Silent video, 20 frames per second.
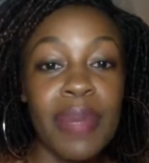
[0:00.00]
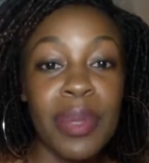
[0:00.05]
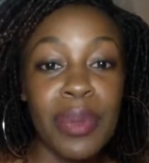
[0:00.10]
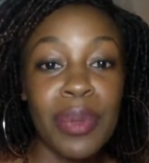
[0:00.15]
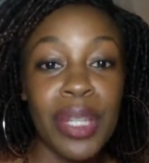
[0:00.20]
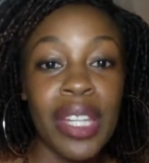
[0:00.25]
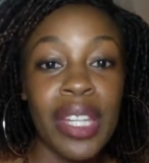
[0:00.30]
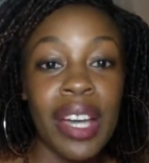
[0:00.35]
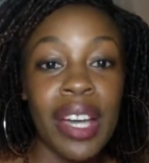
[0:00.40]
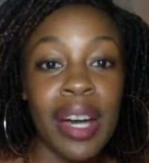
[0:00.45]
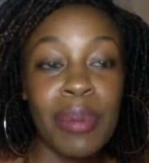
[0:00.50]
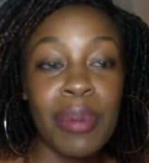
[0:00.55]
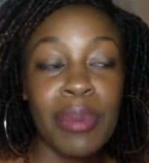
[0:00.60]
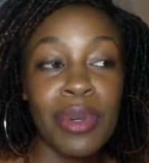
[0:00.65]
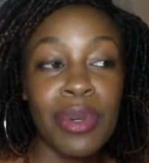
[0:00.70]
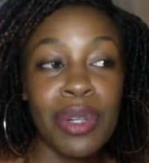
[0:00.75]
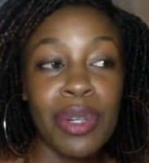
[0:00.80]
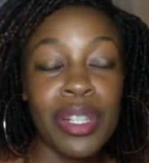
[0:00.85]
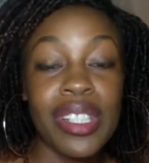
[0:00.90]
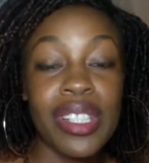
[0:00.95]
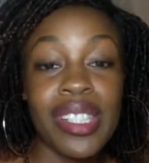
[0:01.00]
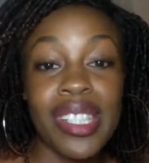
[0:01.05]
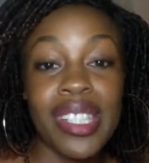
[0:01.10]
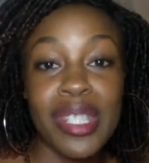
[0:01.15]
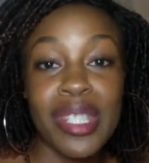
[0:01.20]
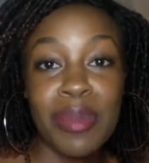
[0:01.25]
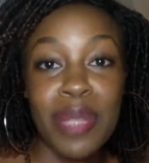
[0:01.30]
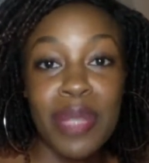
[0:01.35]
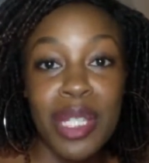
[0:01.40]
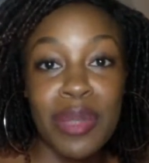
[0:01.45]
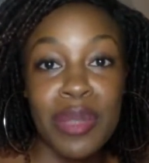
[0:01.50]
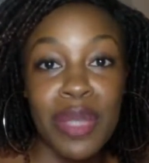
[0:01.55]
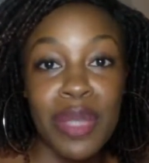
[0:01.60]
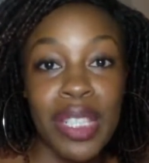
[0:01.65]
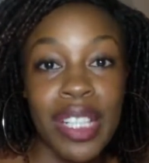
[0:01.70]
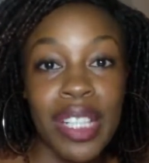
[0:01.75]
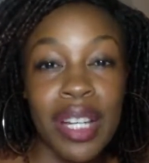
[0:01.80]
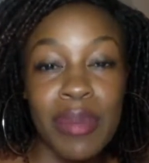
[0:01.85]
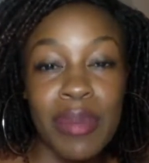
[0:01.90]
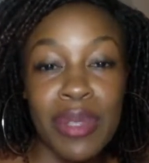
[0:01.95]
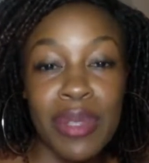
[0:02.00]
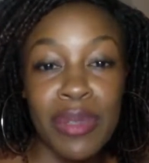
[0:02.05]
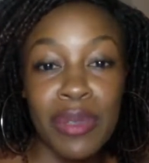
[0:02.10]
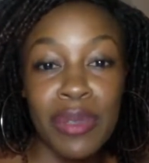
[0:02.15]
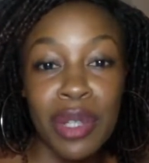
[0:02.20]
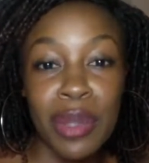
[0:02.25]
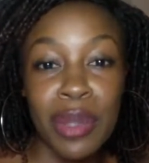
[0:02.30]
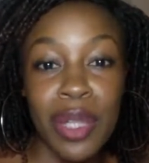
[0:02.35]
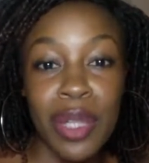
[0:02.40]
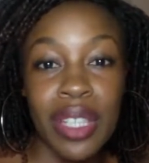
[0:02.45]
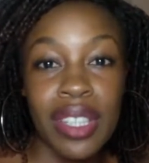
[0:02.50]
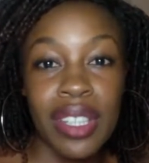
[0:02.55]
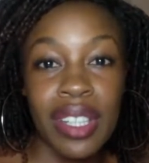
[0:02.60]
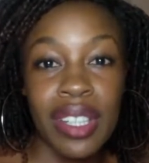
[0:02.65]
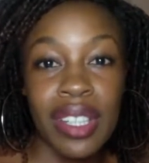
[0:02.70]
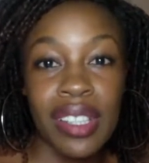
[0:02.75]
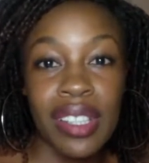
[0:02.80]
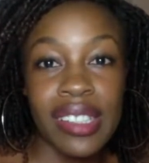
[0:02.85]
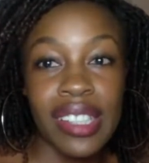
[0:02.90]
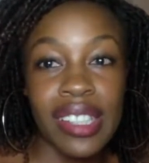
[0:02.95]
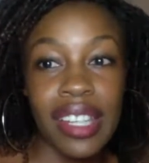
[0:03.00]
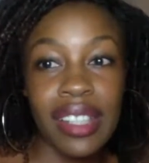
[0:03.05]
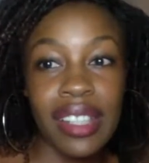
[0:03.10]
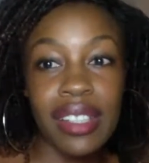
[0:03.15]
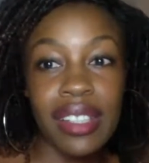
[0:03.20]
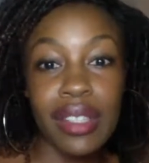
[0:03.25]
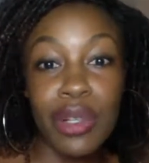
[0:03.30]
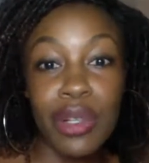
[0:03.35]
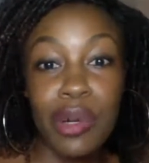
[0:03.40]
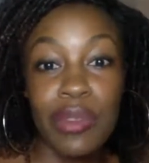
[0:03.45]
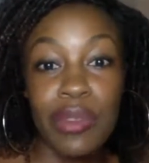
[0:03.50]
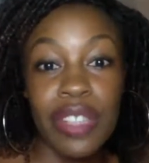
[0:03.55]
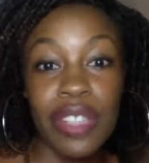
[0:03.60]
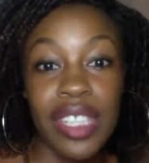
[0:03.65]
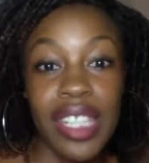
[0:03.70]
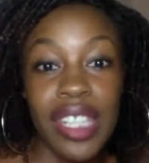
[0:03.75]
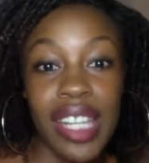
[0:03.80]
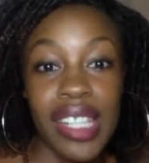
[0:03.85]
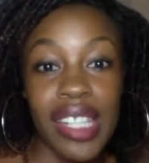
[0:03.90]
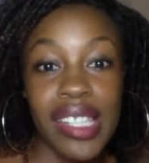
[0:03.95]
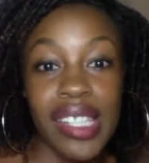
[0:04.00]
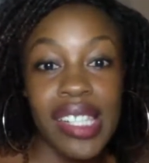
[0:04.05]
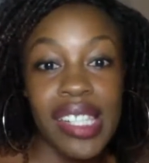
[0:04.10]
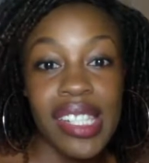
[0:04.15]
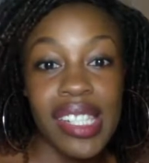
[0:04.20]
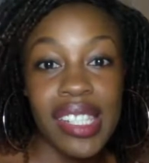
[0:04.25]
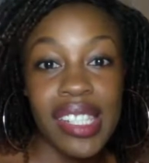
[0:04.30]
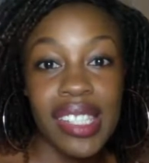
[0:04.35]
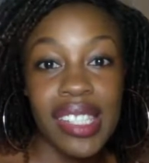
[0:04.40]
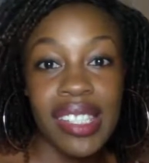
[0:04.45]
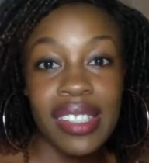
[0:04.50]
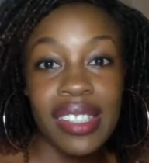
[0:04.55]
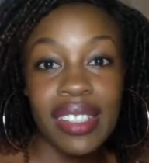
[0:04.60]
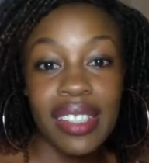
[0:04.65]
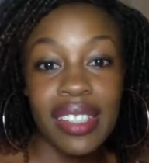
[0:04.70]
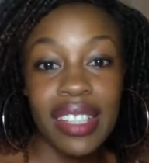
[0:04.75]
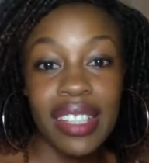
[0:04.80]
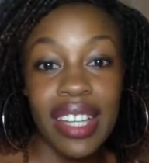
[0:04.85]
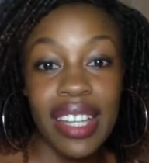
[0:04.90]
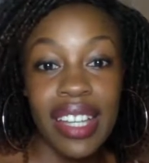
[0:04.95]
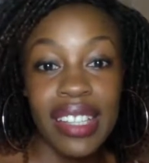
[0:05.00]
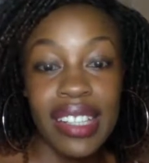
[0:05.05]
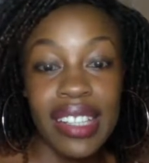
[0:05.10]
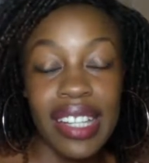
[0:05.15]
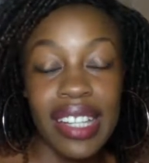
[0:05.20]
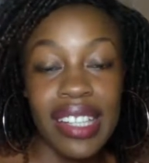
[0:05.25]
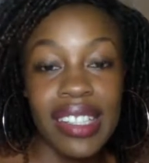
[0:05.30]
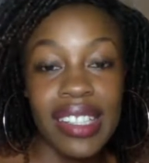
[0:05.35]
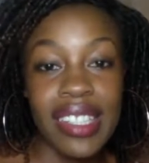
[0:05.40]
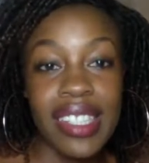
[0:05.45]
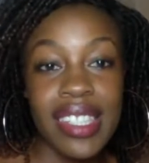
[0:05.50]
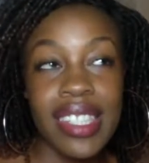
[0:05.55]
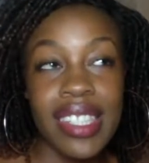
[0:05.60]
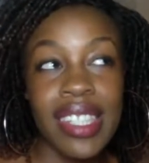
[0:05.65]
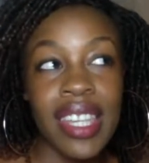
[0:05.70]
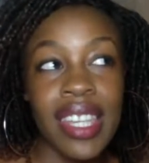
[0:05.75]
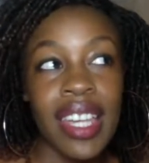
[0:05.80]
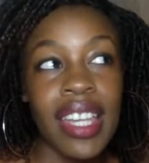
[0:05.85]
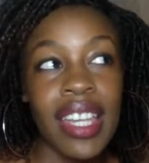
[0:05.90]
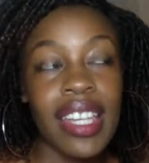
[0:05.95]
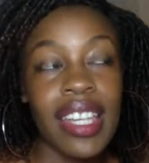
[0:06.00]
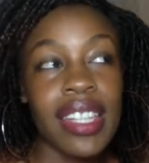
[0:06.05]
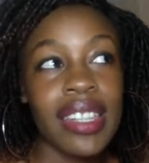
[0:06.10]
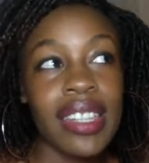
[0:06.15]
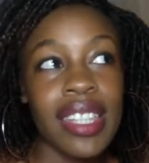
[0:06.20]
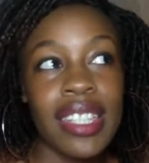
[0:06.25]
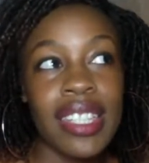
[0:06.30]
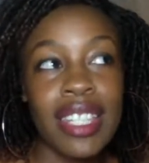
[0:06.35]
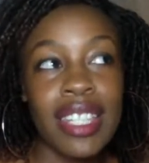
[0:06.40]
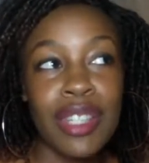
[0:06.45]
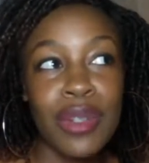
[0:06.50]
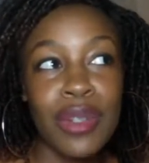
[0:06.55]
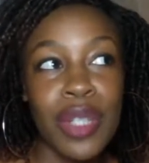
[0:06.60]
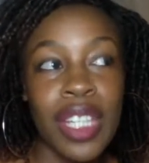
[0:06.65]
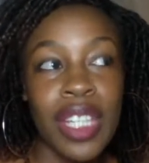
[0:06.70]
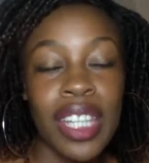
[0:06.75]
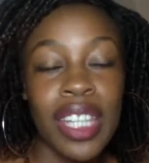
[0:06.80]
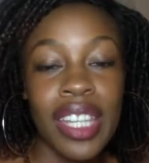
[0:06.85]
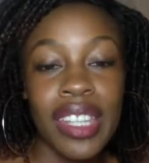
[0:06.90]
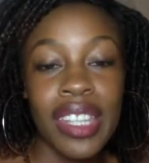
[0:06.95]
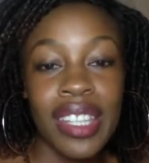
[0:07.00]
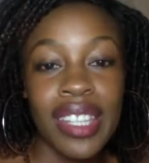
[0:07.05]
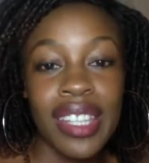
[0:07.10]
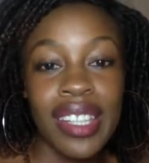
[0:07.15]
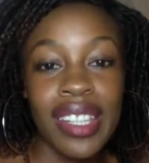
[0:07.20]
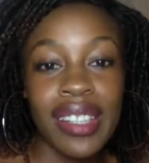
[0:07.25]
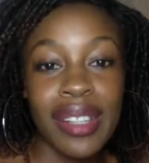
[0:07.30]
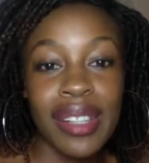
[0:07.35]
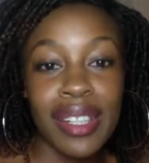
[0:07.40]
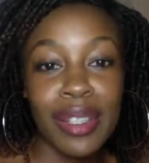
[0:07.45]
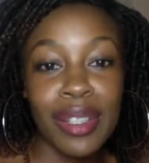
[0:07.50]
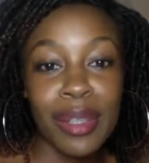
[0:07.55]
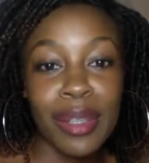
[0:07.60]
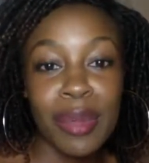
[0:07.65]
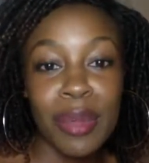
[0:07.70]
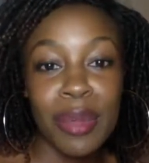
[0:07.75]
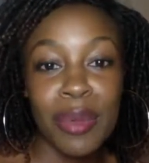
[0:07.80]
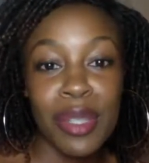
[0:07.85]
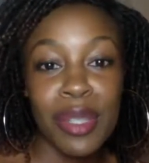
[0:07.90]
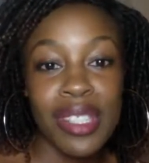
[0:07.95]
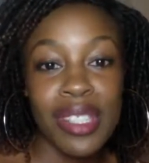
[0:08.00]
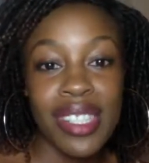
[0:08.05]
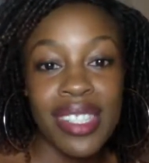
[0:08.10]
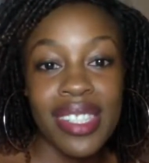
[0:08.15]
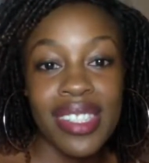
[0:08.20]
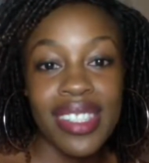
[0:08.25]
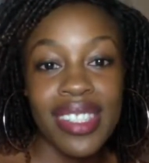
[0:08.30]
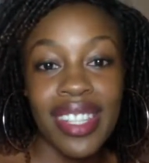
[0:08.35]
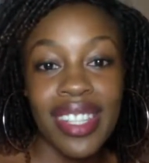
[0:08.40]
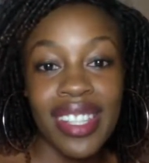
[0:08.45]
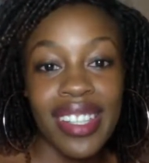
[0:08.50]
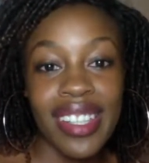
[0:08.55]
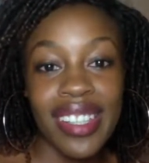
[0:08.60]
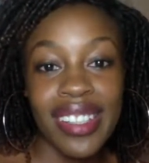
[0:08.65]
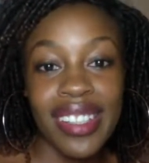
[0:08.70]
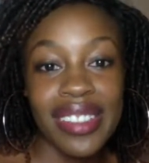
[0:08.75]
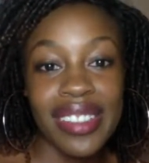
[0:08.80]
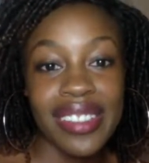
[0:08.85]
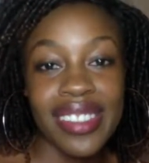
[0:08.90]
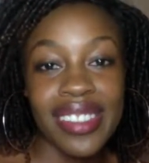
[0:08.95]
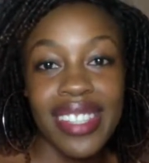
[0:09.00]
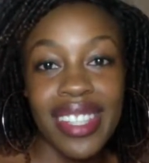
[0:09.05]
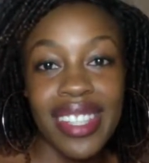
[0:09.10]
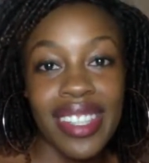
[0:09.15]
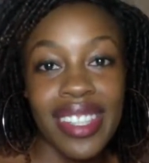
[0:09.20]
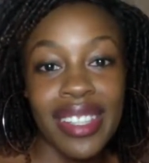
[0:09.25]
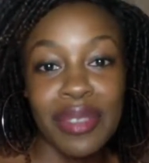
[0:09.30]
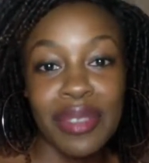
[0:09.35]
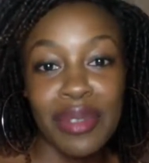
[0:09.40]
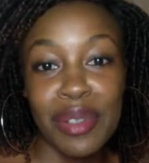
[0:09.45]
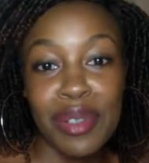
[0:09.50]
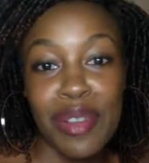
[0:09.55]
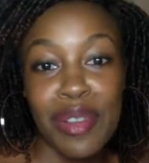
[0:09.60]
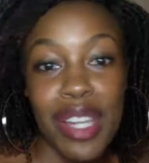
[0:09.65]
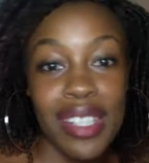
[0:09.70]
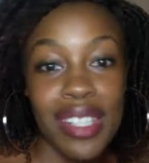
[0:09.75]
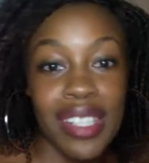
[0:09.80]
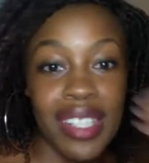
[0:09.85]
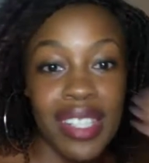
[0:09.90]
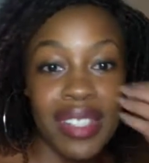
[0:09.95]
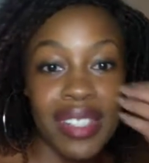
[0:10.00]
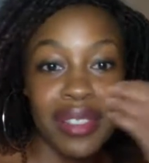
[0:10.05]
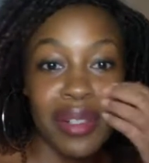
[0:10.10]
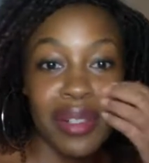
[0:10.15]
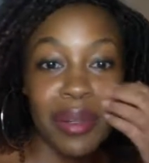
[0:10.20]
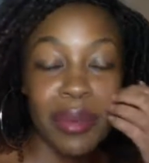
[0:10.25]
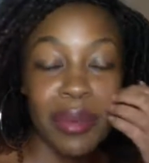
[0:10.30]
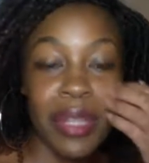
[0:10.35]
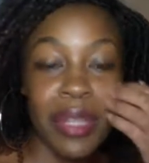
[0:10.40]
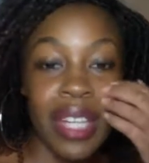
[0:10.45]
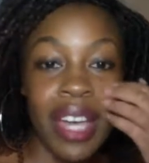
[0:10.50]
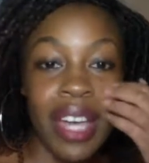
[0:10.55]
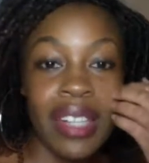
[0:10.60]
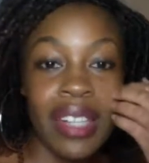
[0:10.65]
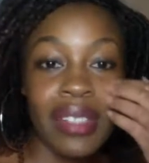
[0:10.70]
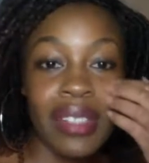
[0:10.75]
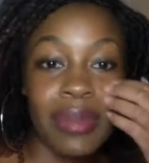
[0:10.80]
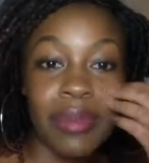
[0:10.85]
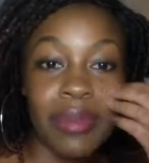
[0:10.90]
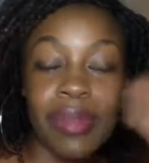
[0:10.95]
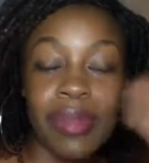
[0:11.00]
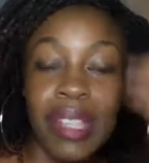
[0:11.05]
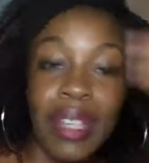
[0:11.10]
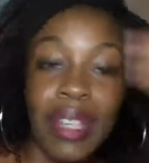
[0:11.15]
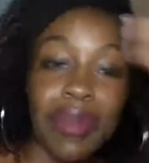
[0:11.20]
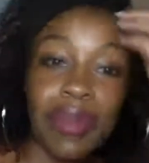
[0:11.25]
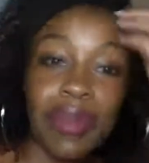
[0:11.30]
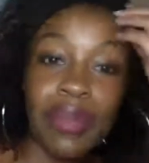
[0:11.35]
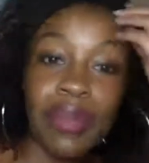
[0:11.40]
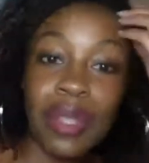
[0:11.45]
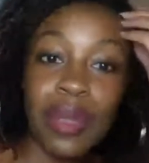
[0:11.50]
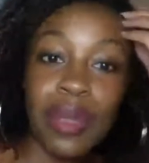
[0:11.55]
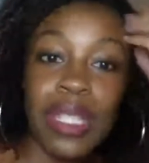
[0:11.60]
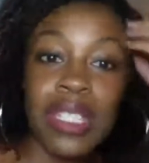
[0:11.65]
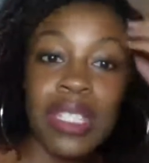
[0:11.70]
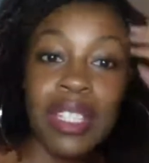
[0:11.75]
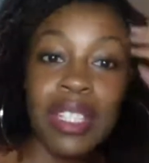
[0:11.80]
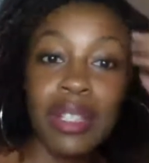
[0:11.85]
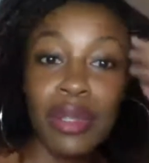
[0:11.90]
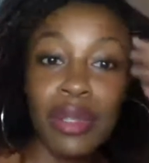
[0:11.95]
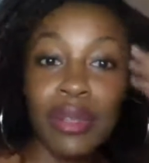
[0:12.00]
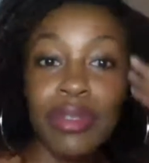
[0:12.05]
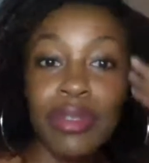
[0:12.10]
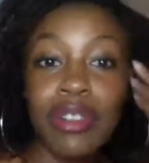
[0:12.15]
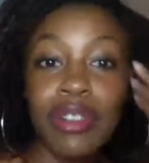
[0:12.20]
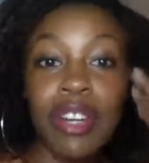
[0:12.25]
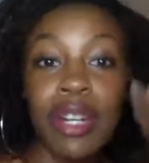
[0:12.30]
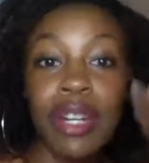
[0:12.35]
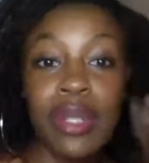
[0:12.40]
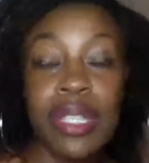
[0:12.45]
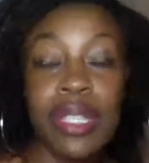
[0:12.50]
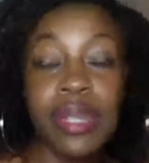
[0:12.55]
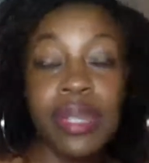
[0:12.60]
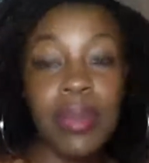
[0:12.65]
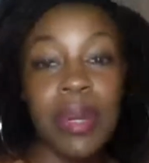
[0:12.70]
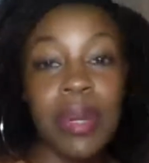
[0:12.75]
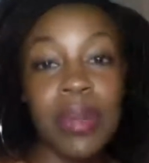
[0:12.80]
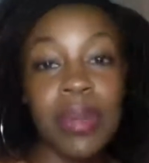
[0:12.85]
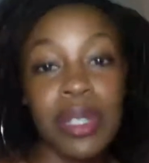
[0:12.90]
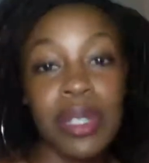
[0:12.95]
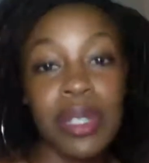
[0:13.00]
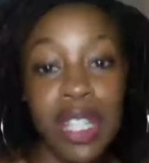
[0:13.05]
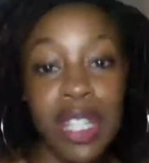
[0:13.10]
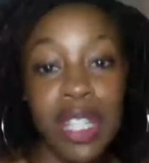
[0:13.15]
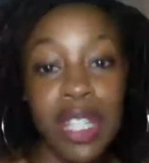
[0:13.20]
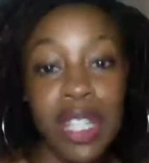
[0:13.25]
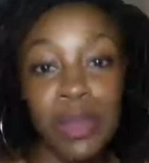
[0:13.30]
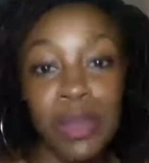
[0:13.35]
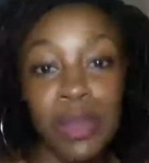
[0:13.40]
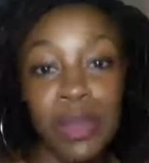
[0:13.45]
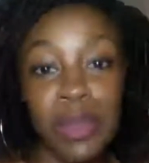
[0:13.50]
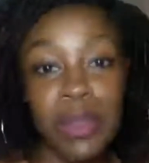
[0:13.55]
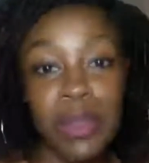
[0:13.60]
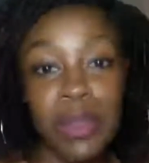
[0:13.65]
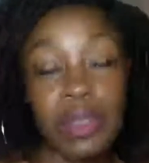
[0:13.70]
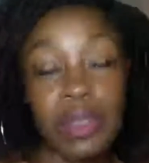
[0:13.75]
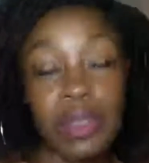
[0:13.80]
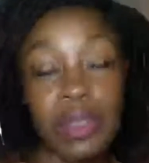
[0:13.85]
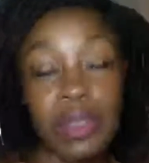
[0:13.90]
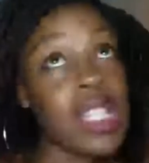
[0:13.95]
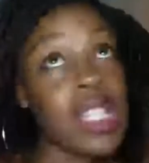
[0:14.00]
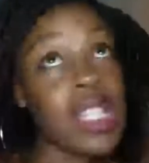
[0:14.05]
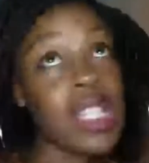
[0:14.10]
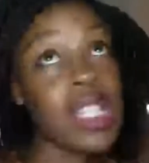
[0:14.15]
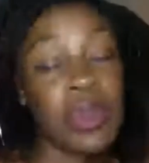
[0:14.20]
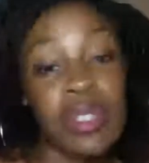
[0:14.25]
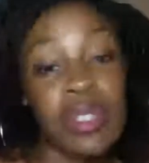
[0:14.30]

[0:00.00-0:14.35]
People here are more disciplined when it comes to following the like COVID-19 guidelines. In Thessaloniki, I think a lot of people were just taking it for granted. You know, we had like there were still a lot of crowds. The public transport